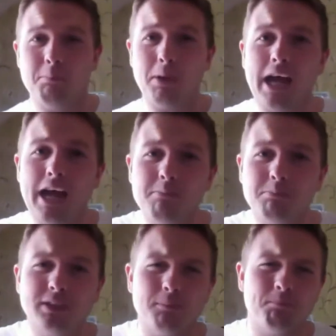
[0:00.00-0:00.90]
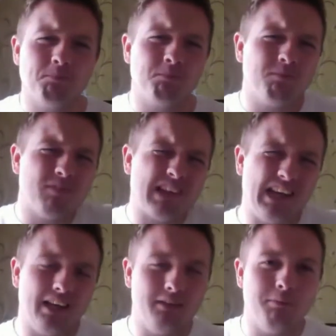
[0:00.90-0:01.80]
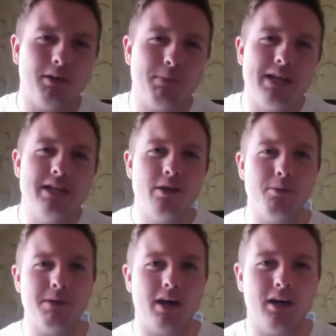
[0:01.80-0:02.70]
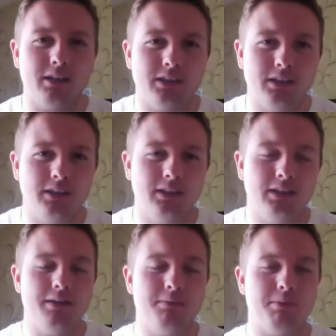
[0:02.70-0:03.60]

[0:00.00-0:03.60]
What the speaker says: Perhaps it might be a little bit harsh to say,